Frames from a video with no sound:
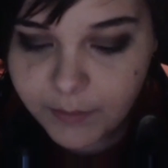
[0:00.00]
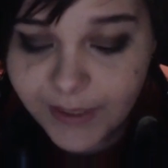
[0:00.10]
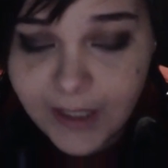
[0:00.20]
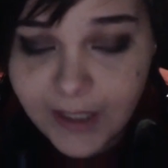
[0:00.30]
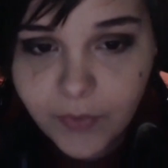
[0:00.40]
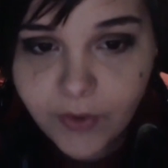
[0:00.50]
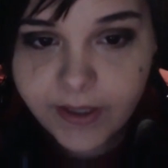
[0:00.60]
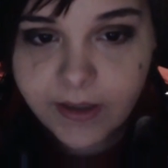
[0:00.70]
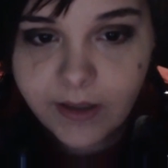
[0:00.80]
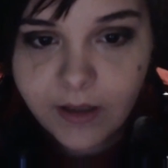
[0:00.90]
Pick up on
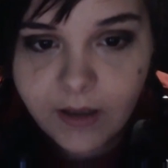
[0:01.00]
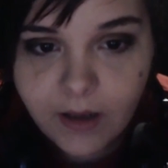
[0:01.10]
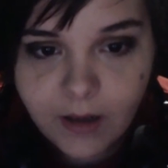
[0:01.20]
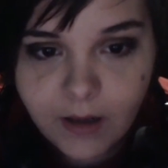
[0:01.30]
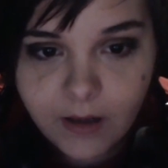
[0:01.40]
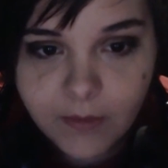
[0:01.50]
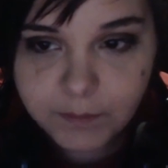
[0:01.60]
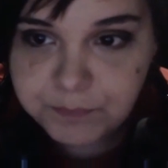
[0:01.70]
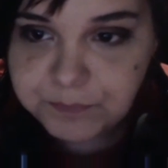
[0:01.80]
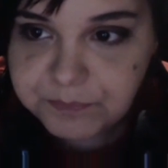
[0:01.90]
it.
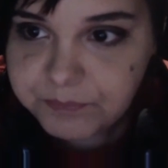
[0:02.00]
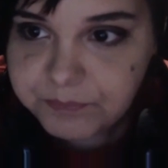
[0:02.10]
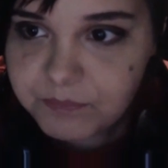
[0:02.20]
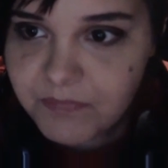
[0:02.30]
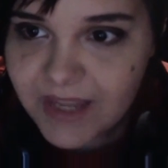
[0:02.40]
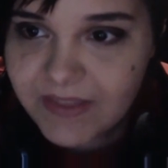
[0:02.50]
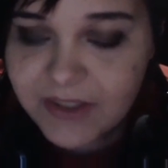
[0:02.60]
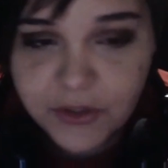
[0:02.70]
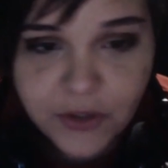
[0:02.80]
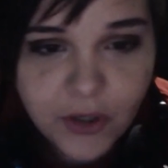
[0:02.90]
And
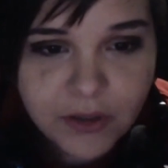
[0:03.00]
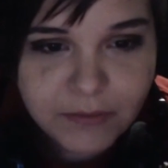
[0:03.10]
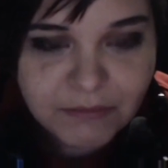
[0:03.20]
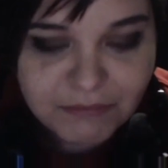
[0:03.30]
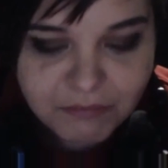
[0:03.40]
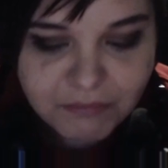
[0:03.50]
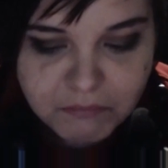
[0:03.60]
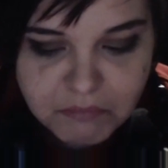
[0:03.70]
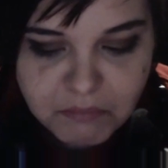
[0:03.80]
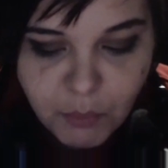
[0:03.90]
then start
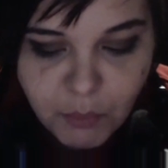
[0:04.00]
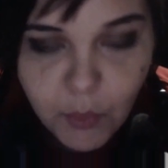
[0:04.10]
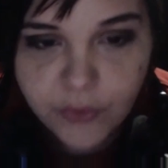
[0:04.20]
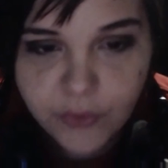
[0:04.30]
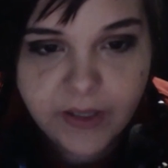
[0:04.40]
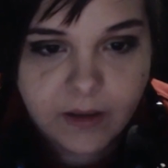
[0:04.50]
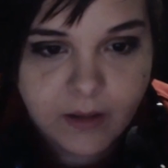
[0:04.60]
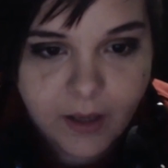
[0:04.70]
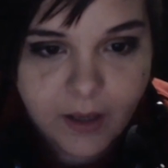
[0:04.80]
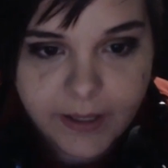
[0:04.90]

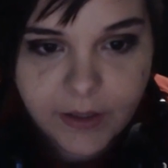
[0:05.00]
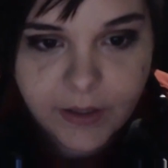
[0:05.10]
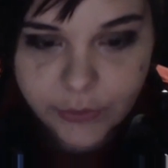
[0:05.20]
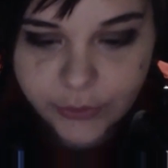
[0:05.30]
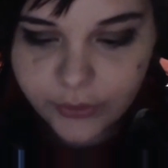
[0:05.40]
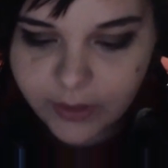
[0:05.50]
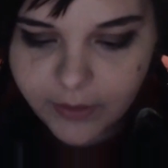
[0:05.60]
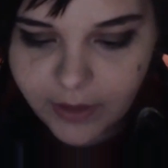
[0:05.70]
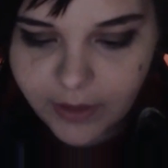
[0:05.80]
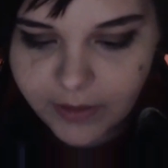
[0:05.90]
morphing a character,
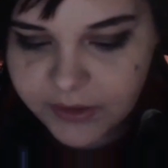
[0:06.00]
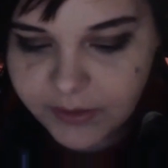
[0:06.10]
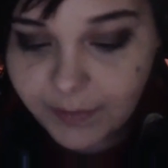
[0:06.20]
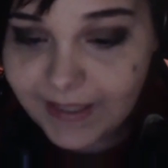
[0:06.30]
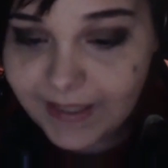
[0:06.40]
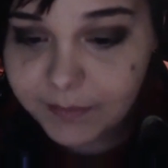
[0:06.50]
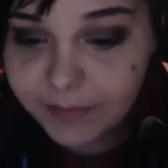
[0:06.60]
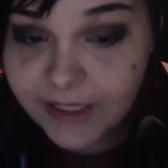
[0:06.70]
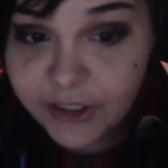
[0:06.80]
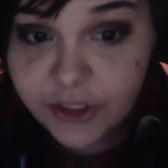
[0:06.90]
just a base
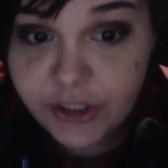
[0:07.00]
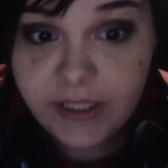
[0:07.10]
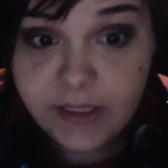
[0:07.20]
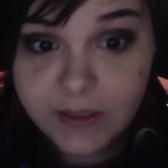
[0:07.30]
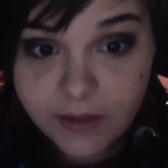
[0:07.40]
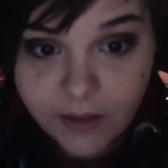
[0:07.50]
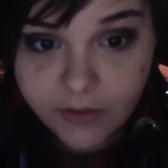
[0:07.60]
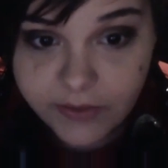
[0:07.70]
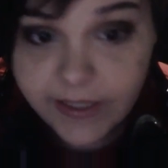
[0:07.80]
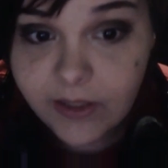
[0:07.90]
blank sheet
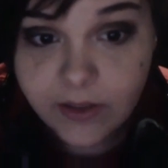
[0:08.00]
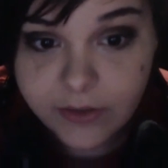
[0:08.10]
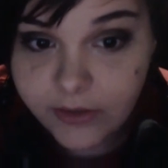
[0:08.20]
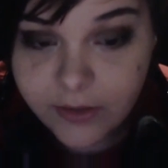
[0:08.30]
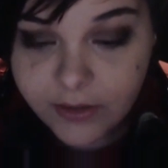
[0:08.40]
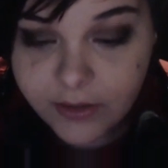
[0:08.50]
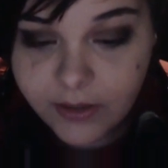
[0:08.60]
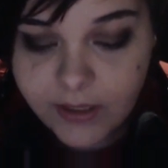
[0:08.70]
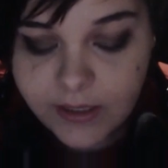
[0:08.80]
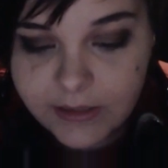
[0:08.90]
of character,
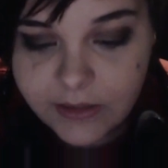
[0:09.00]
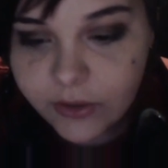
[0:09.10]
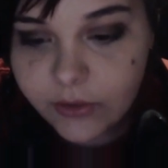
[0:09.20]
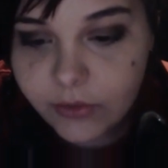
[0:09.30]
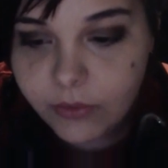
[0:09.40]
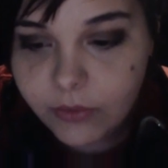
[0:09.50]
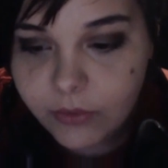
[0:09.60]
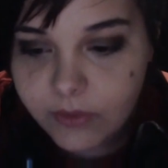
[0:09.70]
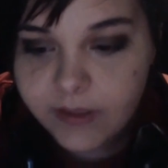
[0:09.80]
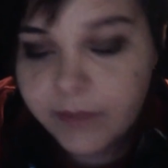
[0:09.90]
into
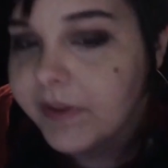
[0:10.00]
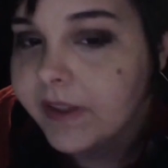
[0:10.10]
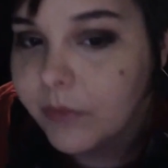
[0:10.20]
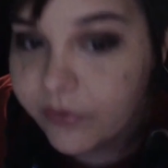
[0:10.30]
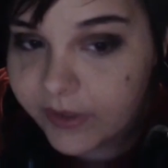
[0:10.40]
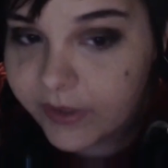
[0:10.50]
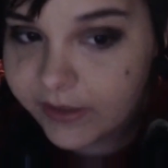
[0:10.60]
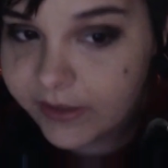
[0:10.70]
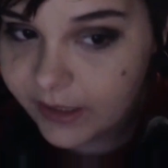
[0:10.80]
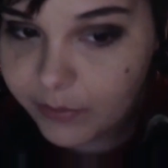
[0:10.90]
something that would fit
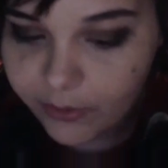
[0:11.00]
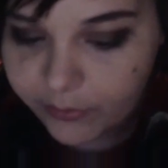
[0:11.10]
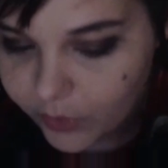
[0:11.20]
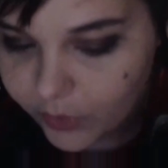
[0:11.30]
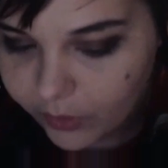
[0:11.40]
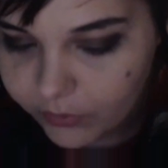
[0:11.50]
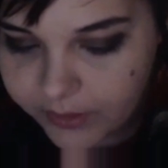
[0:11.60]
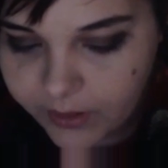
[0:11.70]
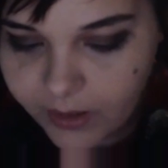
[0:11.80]
into that part of the world.